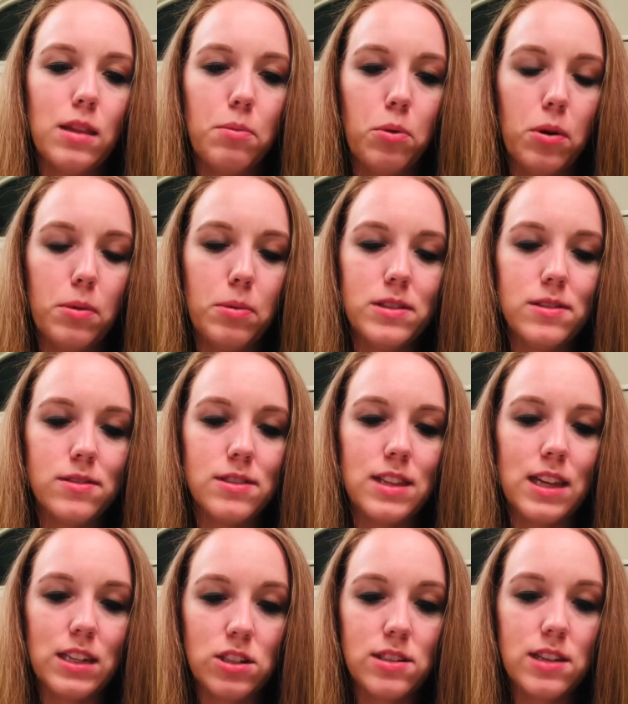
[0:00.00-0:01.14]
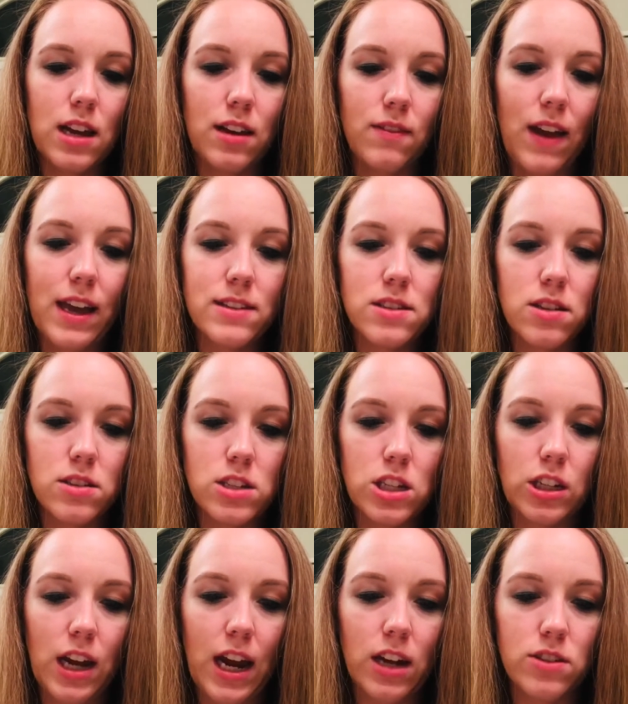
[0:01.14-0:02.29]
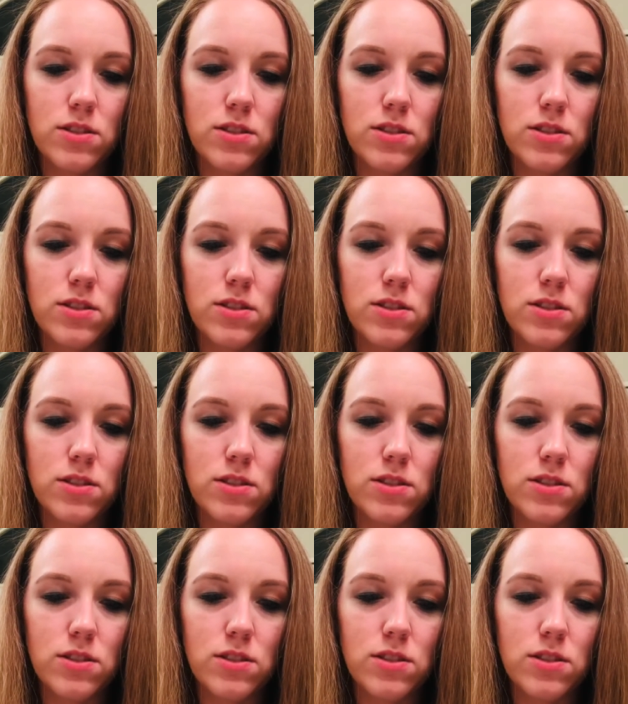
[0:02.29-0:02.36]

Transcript: the boar bristles, it just kind of hangs onto your hair,